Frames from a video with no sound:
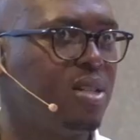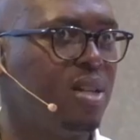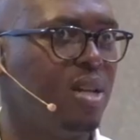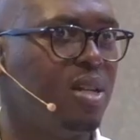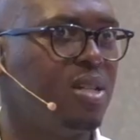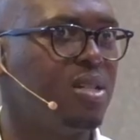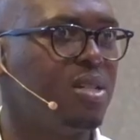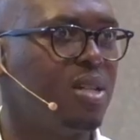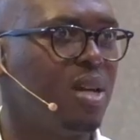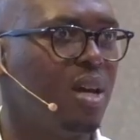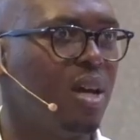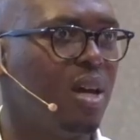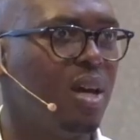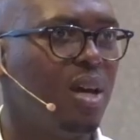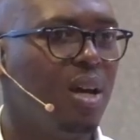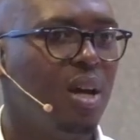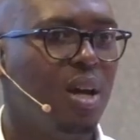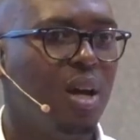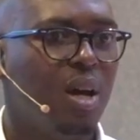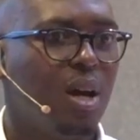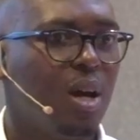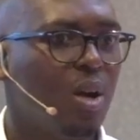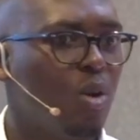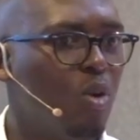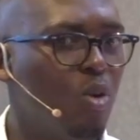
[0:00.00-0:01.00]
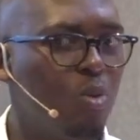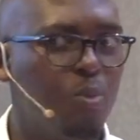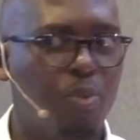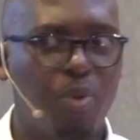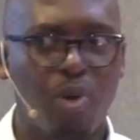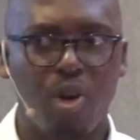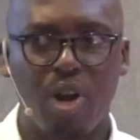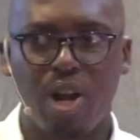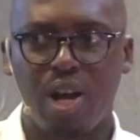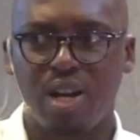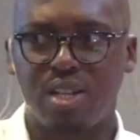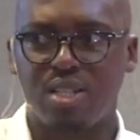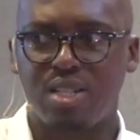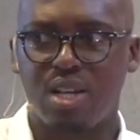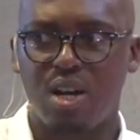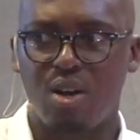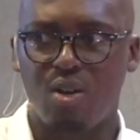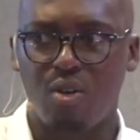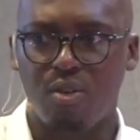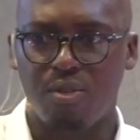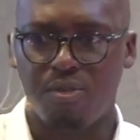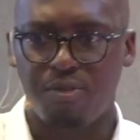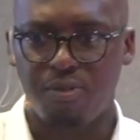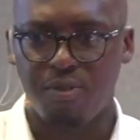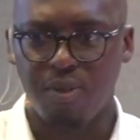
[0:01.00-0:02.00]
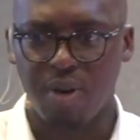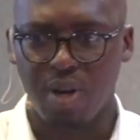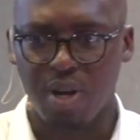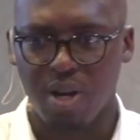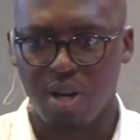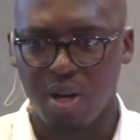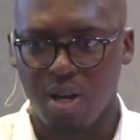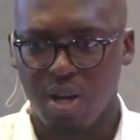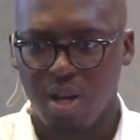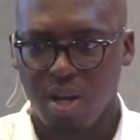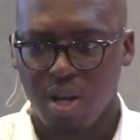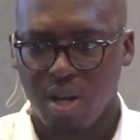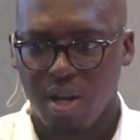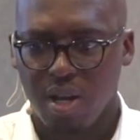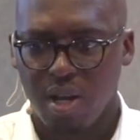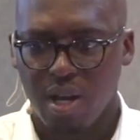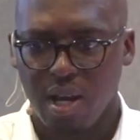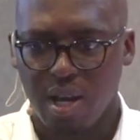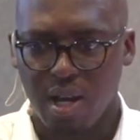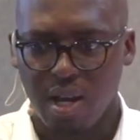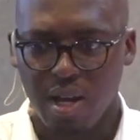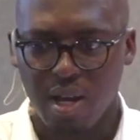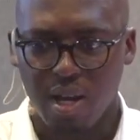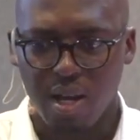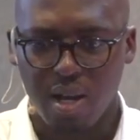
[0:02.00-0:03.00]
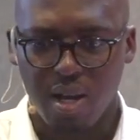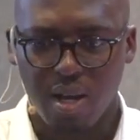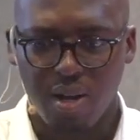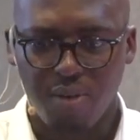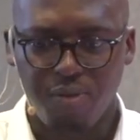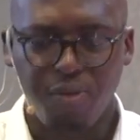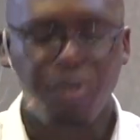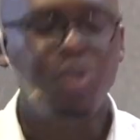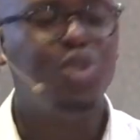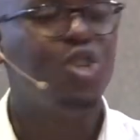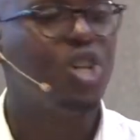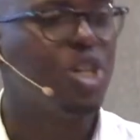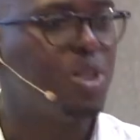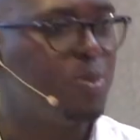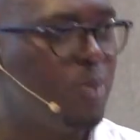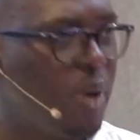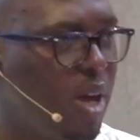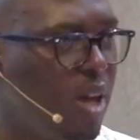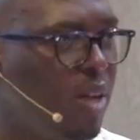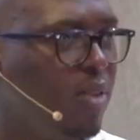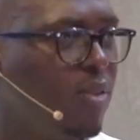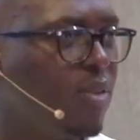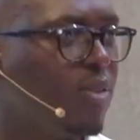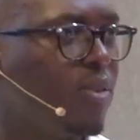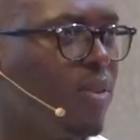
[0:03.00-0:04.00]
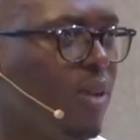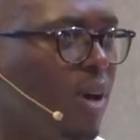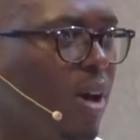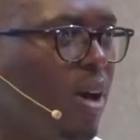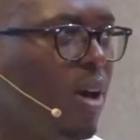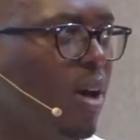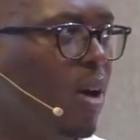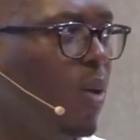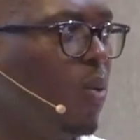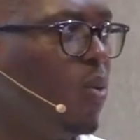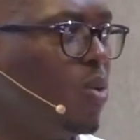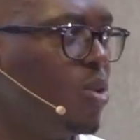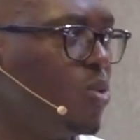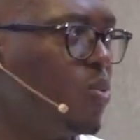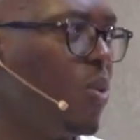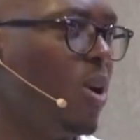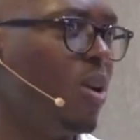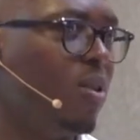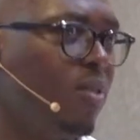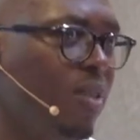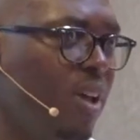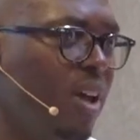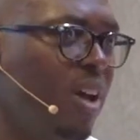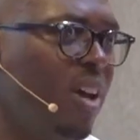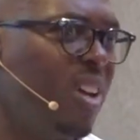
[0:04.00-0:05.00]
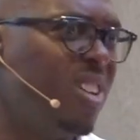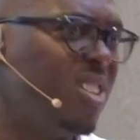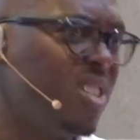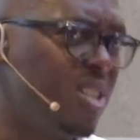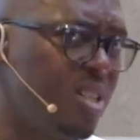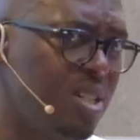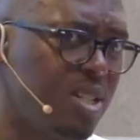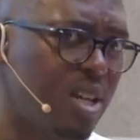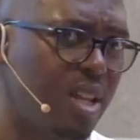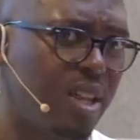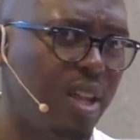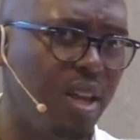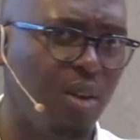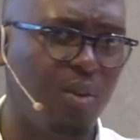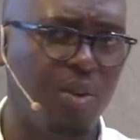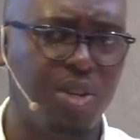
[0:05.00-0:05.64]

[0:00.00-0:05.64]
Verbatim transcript: There's uh, good products out of uh, uh, FeatureSpace, uh, which is one of the entities I think